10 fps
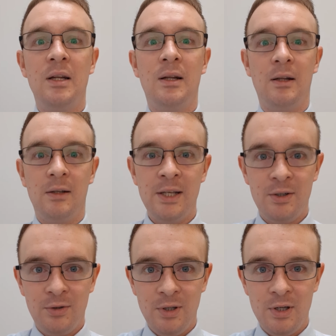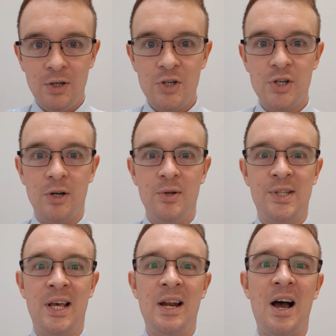Little shows
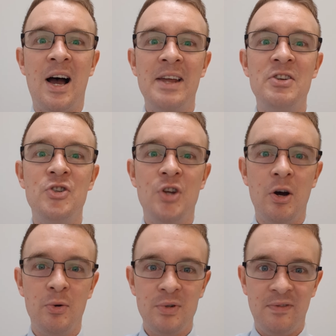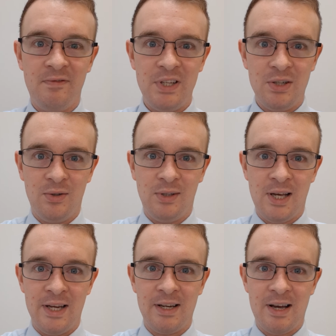that I don't feel
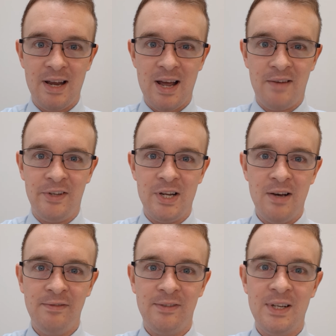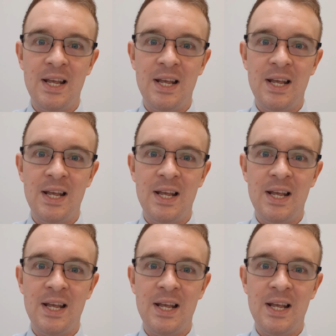like I have enough,